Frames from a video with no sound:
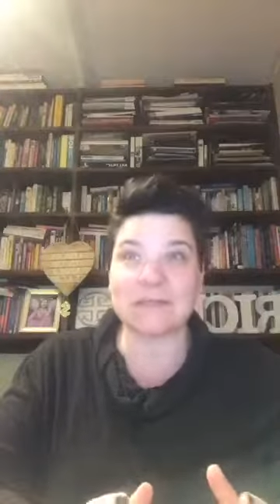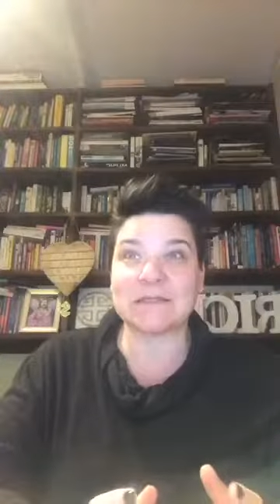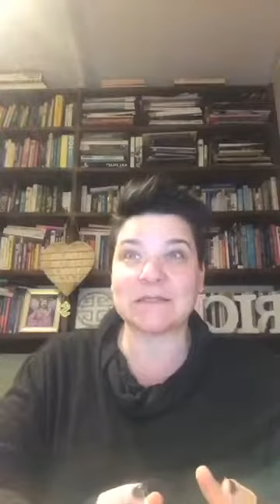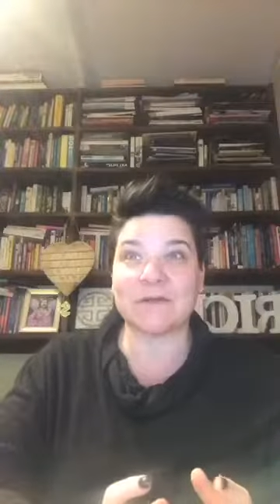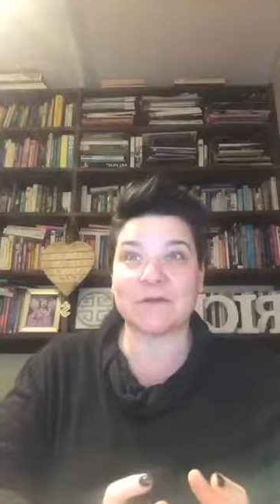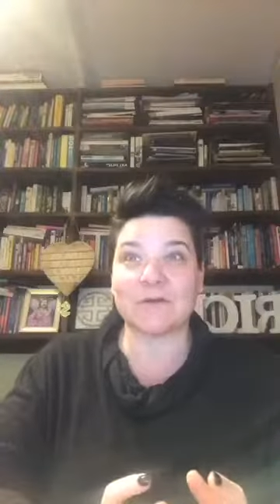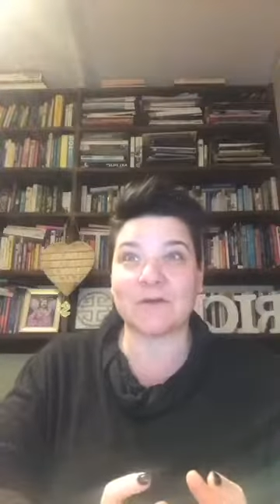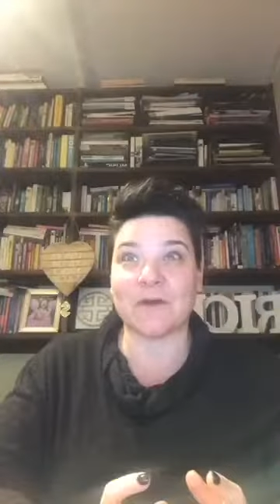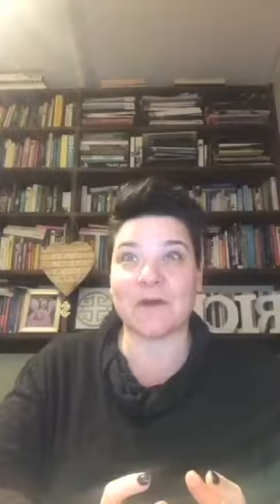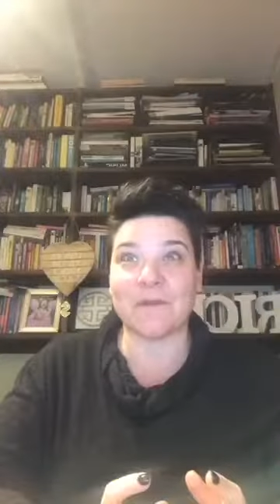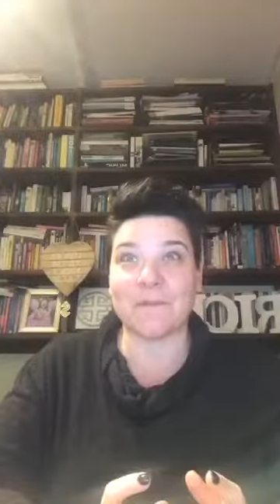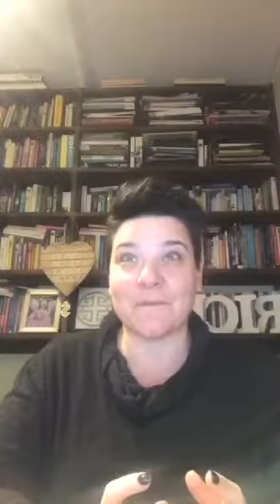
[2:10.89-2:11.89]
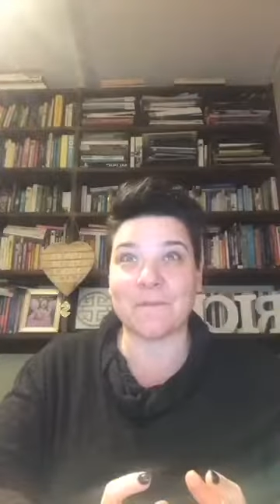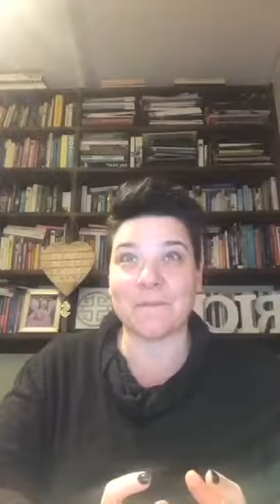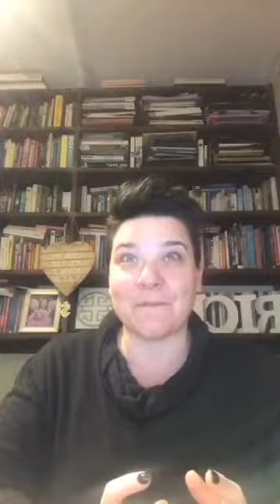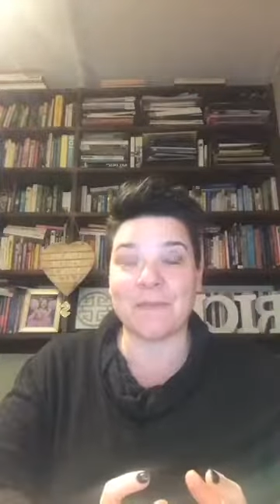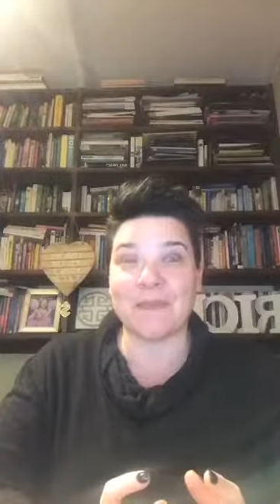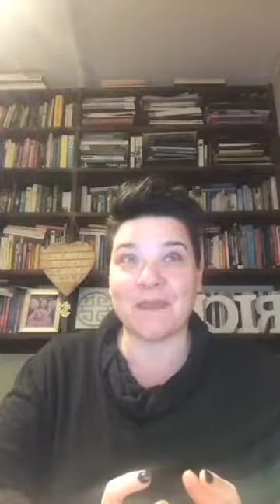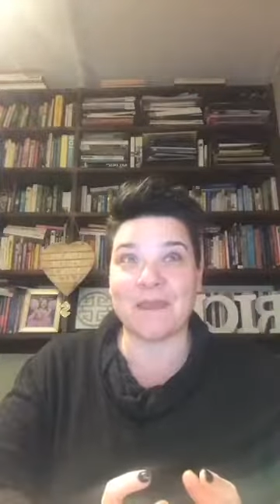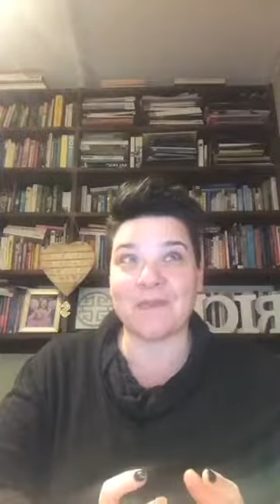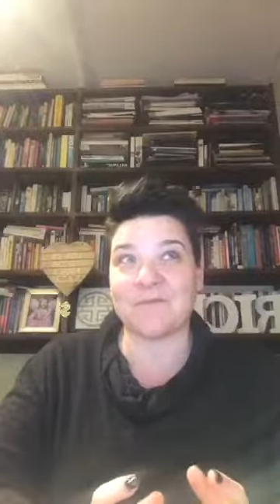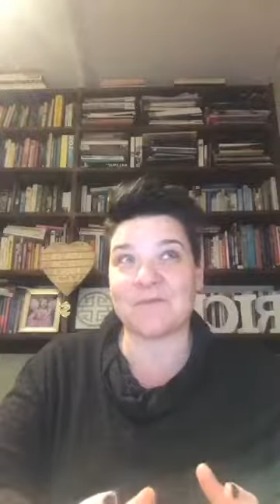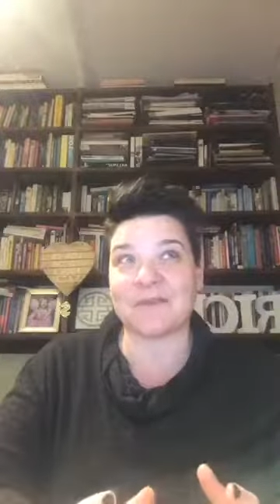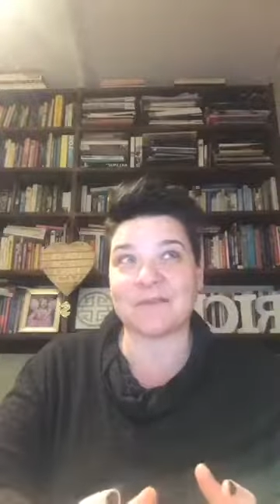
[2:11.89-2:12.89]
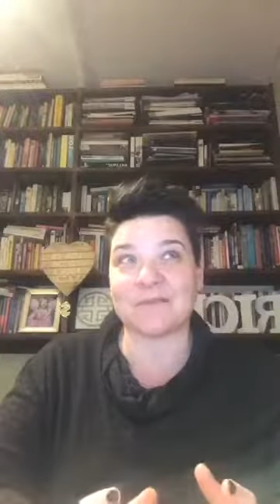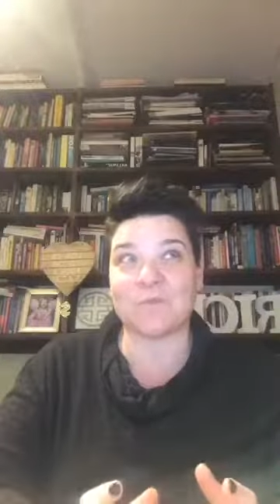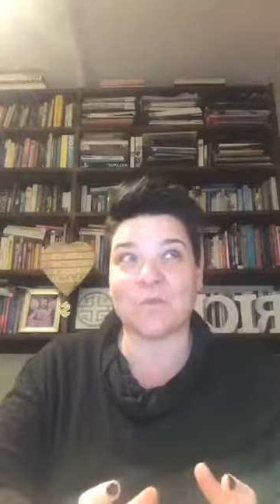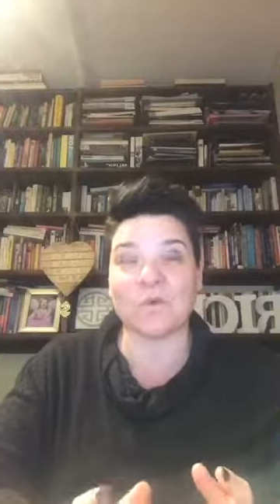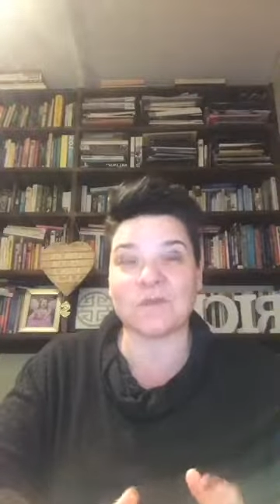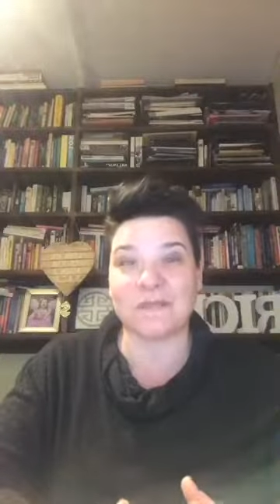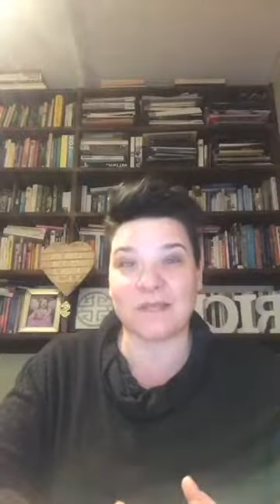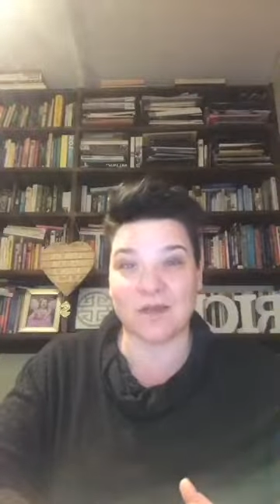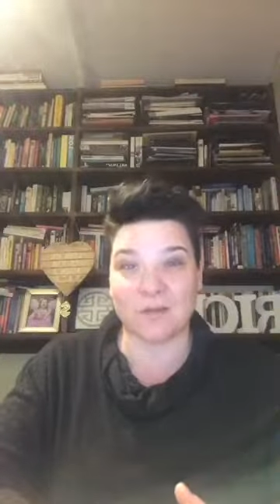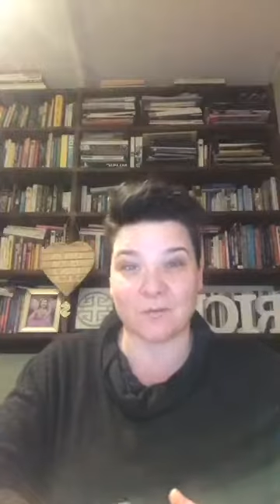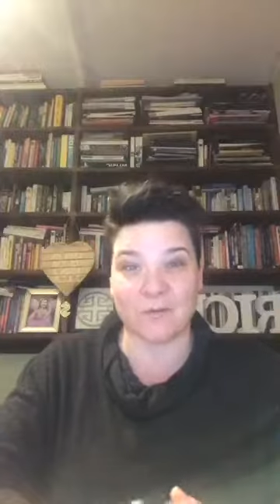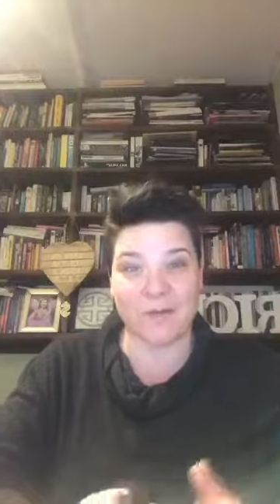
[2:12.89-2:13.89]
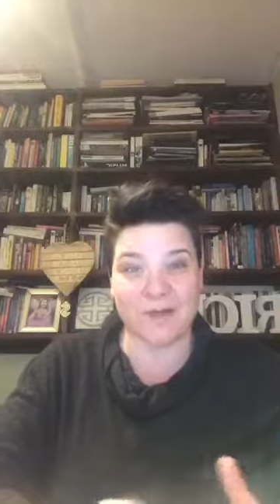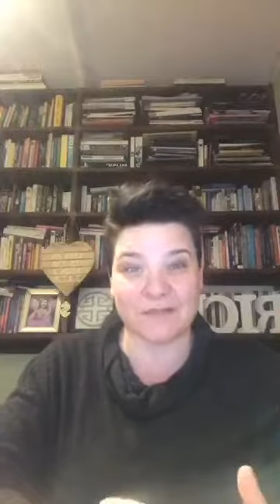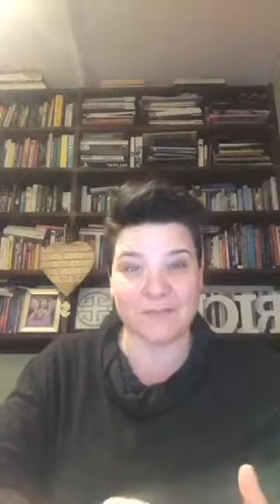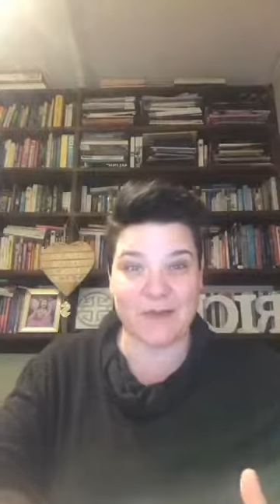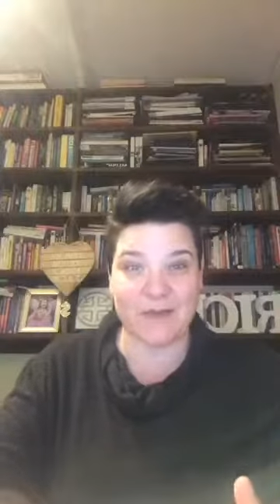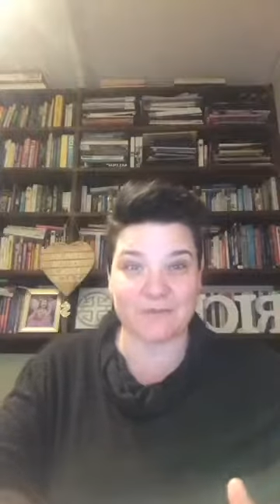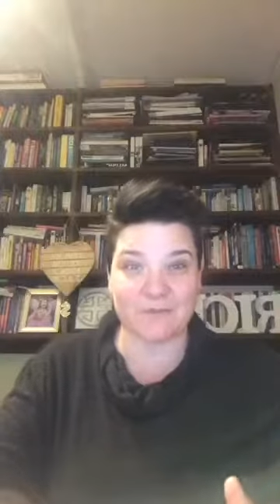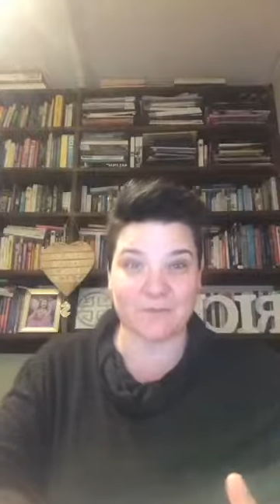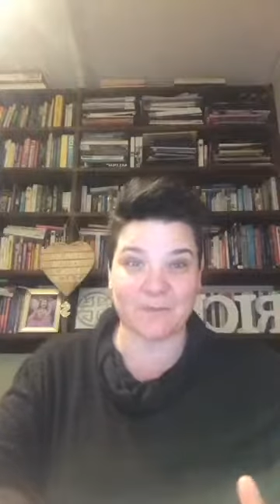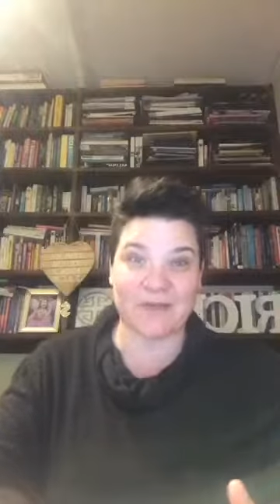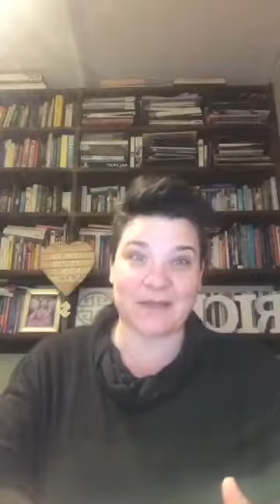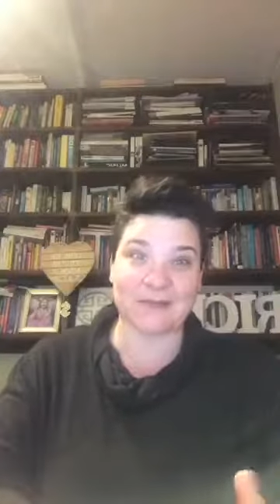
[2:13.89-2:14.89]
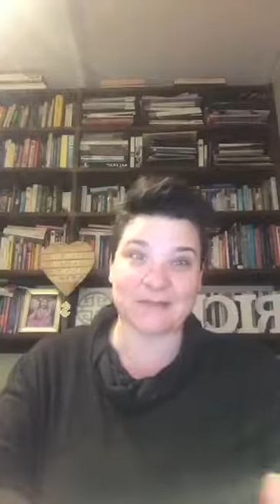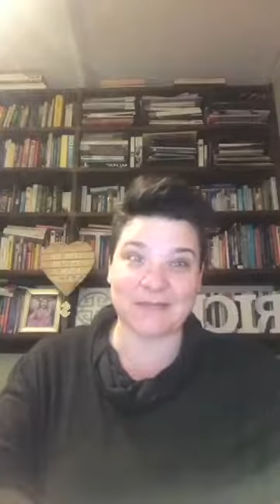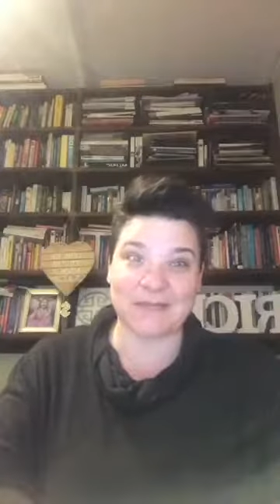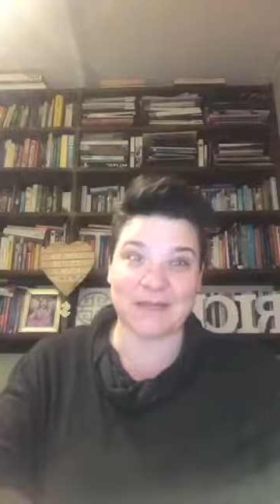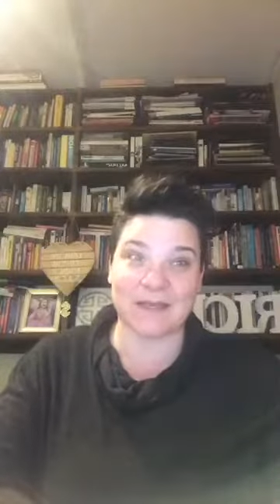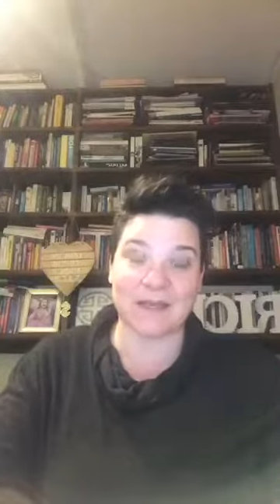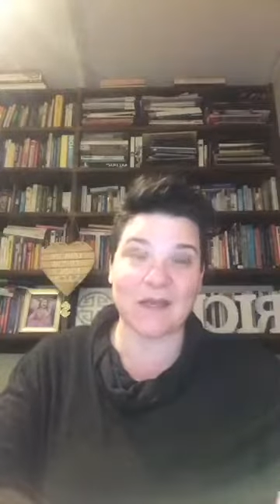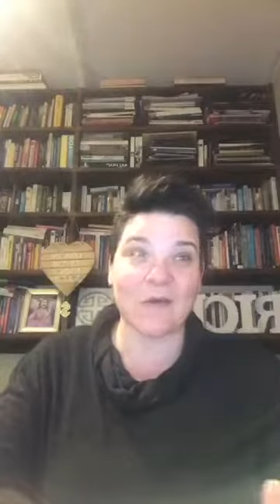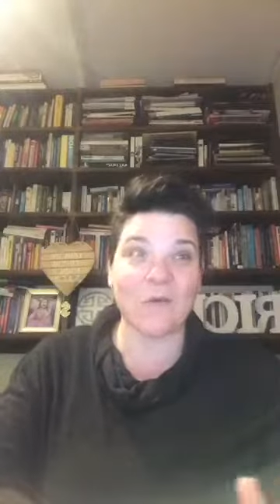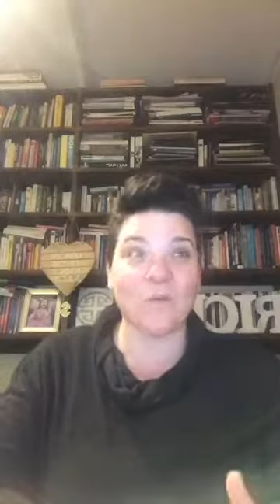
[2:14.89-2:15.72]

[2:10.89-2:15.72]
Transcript: So if it's what's going to help you bounce back from being sick,